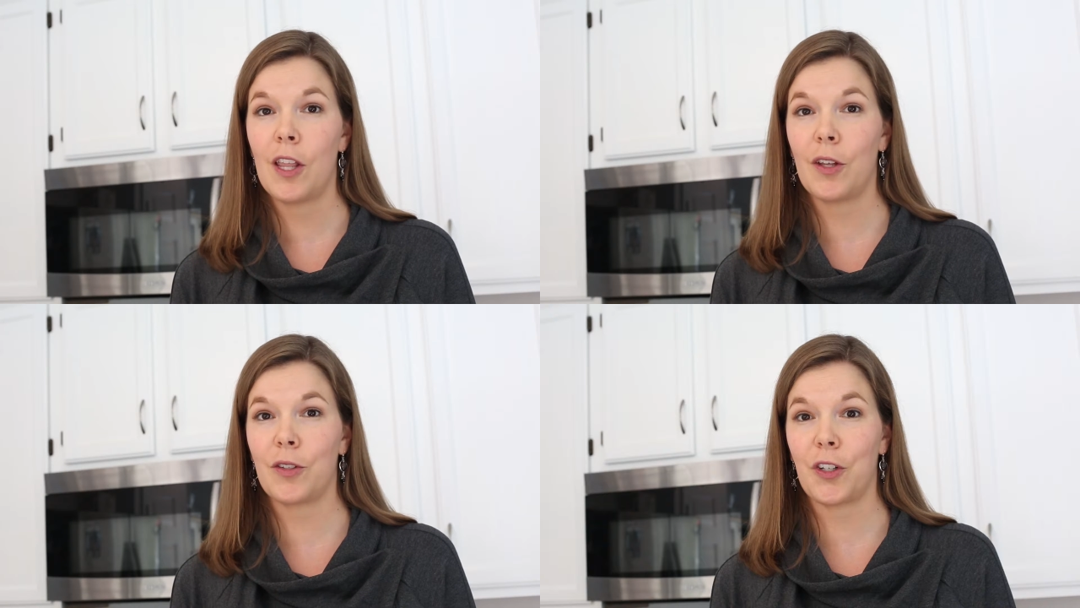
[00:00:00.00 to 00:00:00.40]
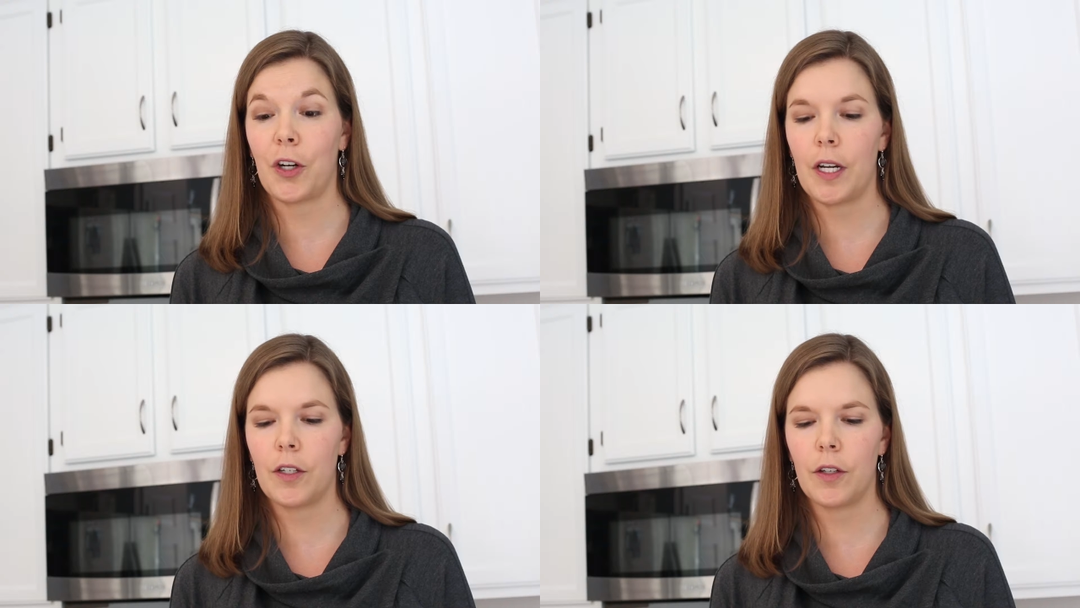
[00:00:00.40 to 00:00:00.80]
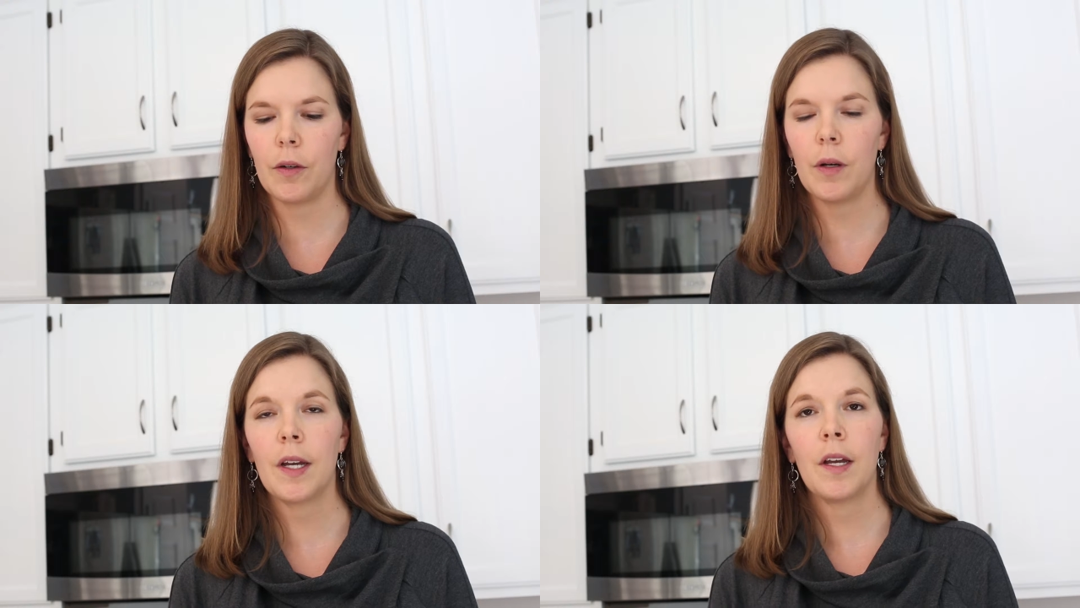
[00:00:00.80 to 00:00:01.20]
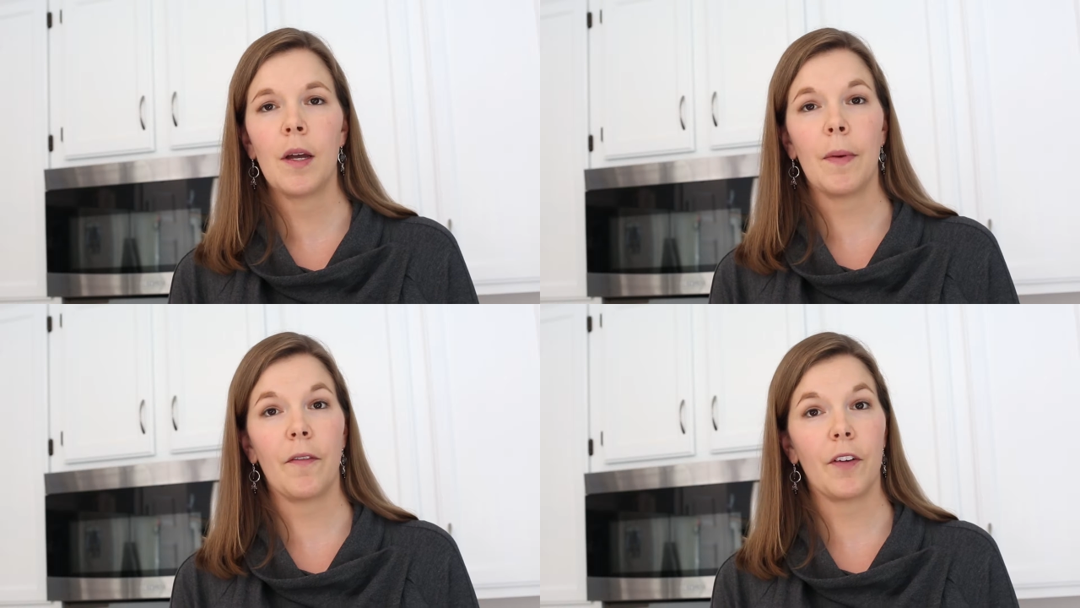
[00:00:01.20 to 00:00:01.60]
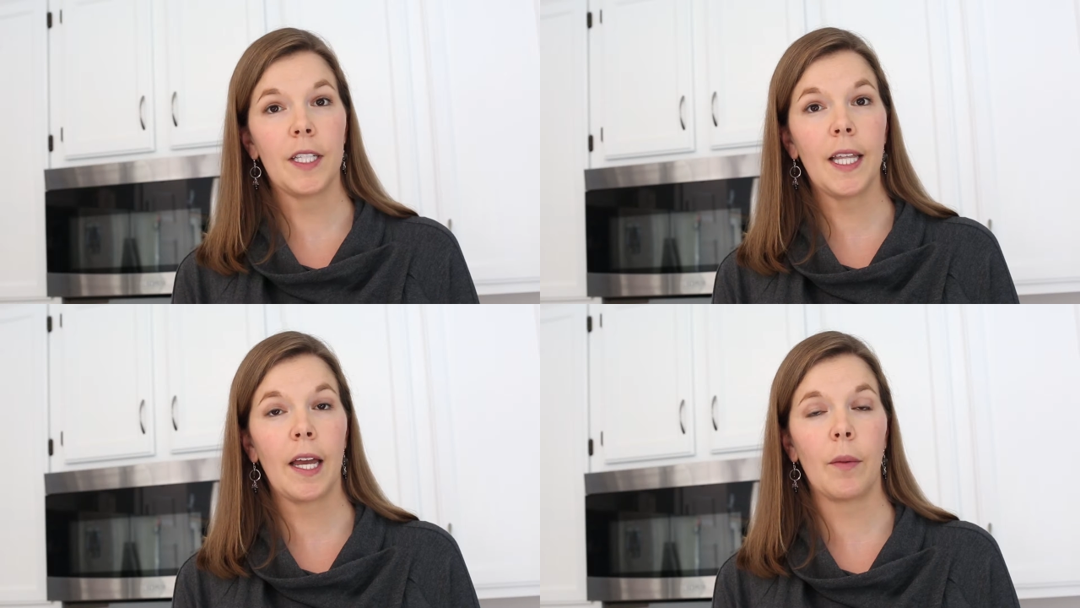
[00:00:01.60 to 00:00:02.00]
Those are great too. But for
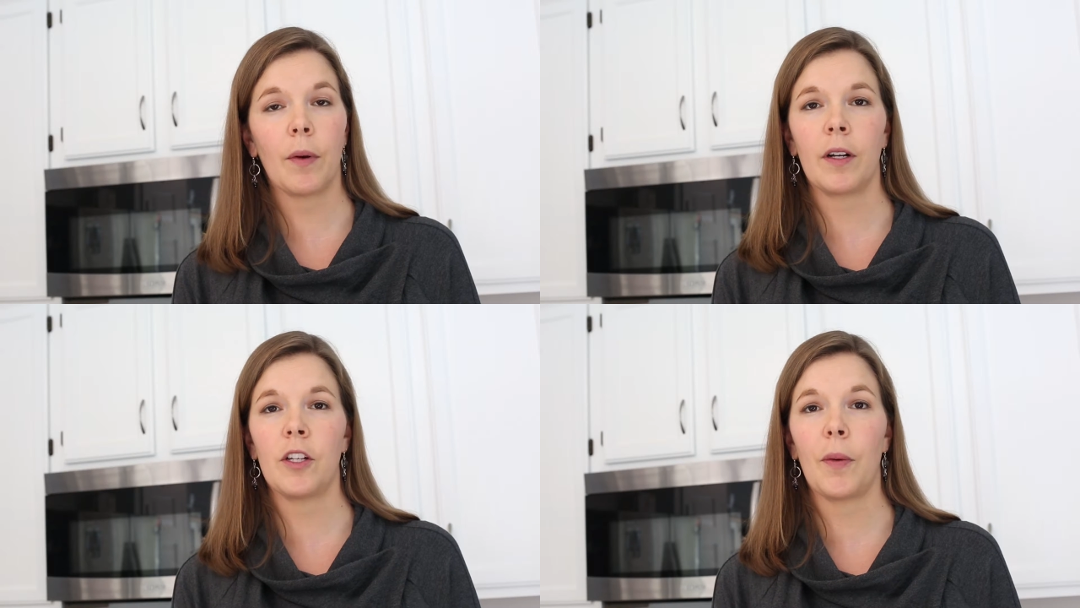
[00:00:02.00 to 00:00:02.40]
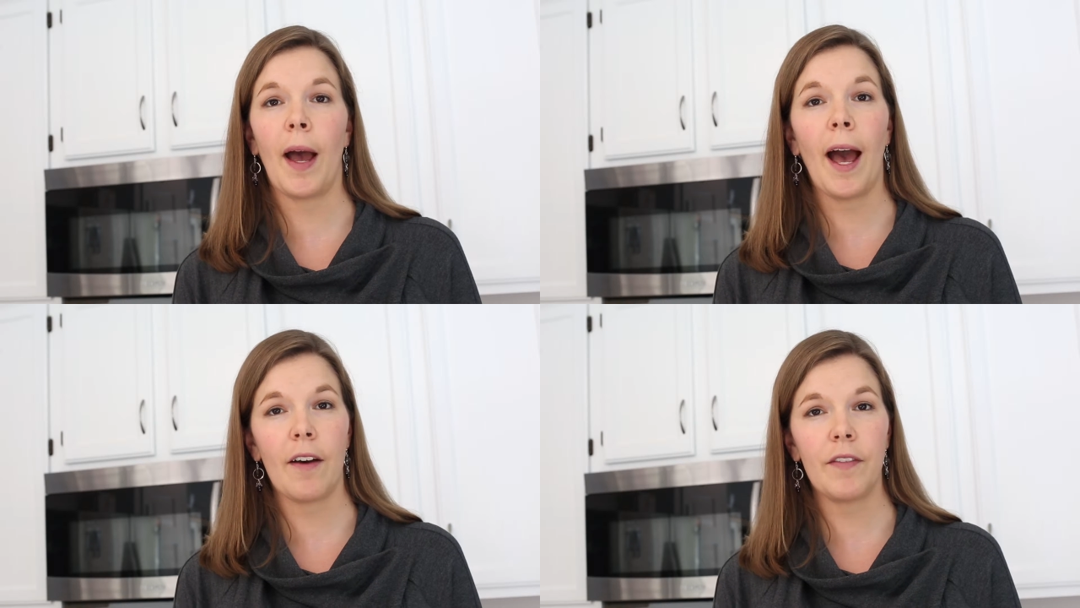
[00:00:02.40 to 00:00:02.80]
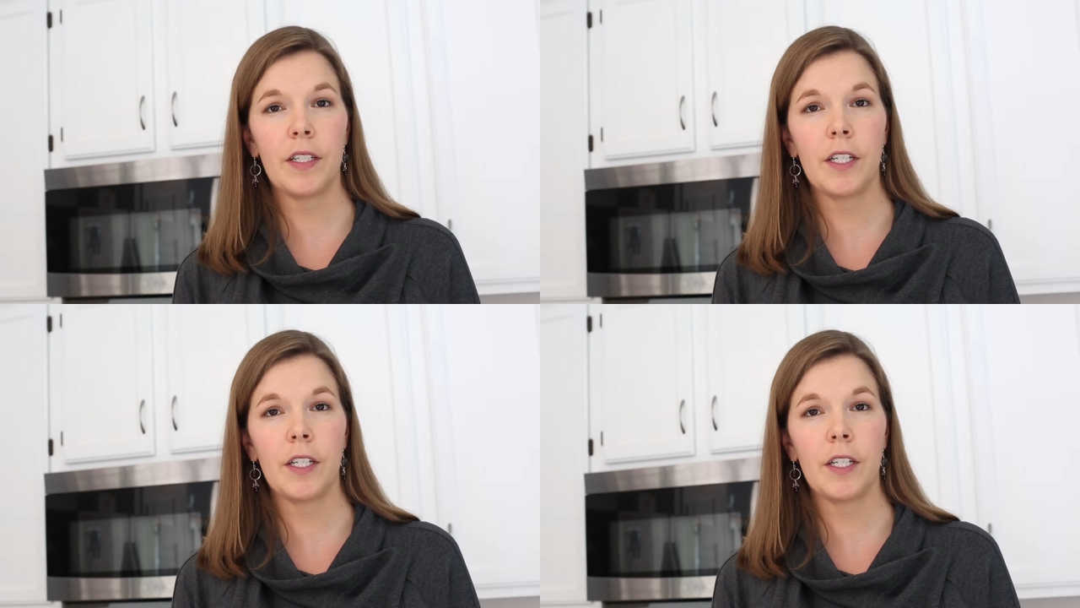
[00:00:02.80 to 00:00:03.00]
today, we're going to do 1/2